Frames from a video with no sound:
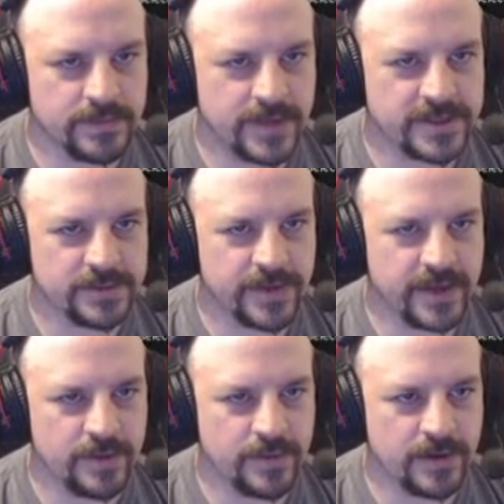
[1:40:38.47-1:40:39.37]
Pause and play
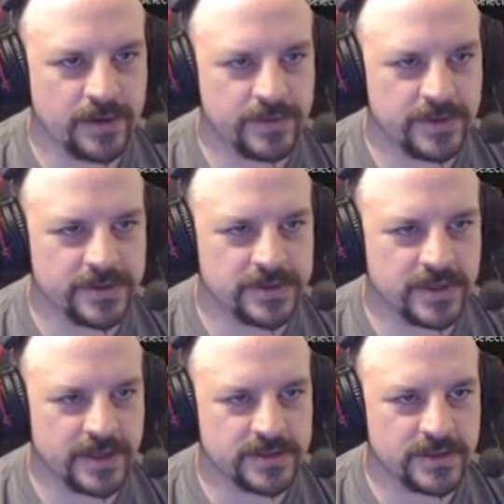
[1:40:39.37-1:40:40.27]
don't work, but this is
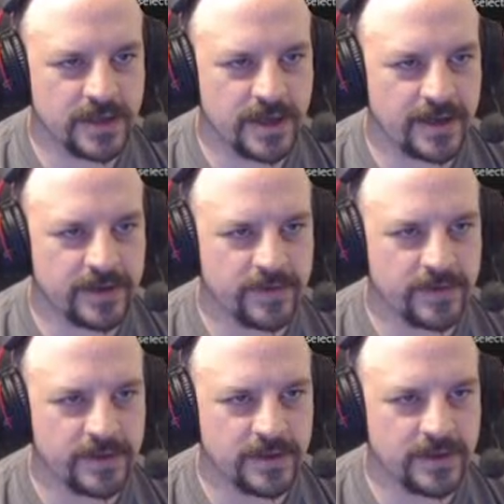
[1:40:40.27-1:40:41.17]
actually
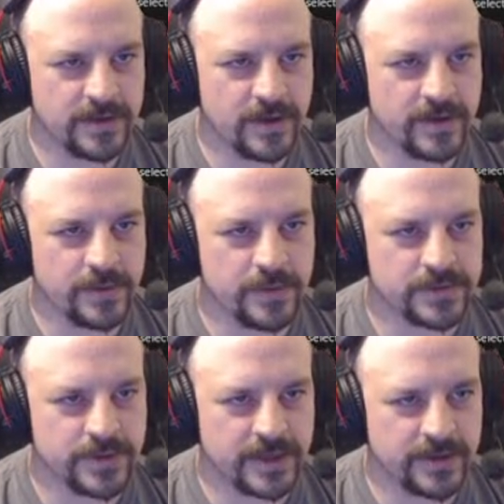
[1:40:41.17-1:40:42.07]
accurately... Oh yeah, cool.
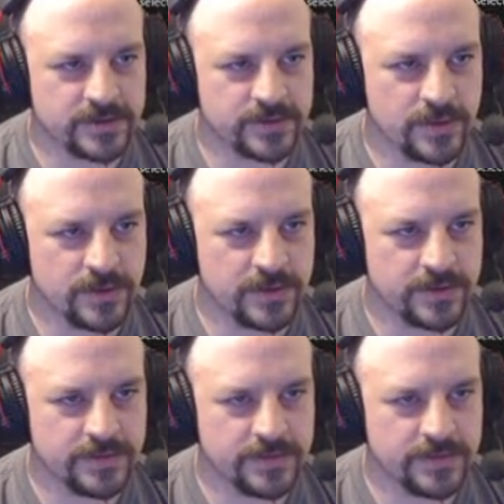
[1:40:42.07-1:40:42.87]
So I can control it.